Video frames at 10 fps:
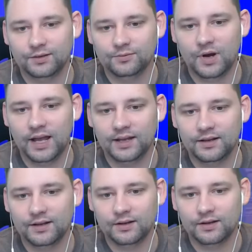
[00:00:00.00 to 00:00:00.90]
Right.
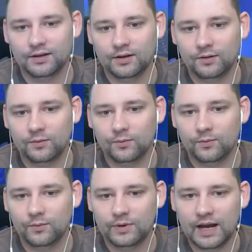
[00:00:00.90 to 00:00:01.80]

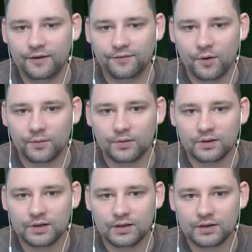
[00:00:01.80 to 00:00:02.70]
We're now through.
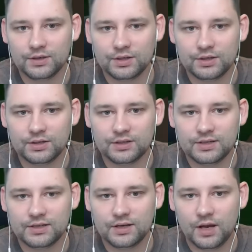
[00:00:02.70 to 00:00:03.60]

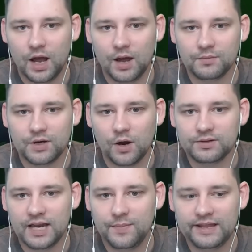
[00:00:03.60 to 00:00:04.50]
Go
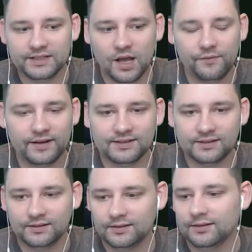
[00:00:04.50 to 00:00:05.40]
TP the surface.
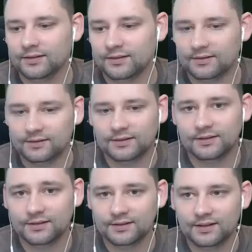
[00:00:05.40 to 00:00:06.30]

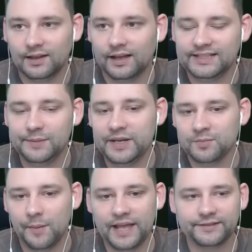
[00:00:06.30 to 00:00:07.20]
I TP to
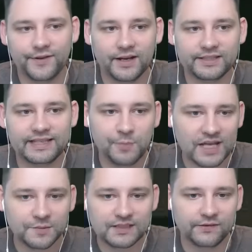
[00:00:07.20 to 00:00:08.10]
my base first. This
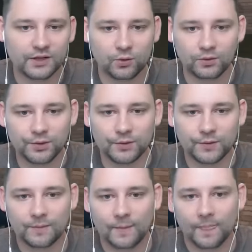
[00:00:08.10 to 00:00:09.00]
best be something cool, dude.
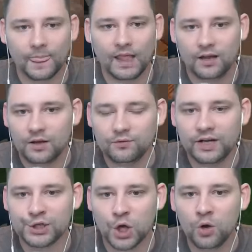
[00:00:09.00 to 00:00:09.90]

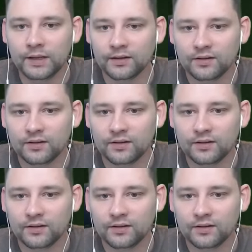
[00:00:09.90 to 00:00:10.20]
Right, show me.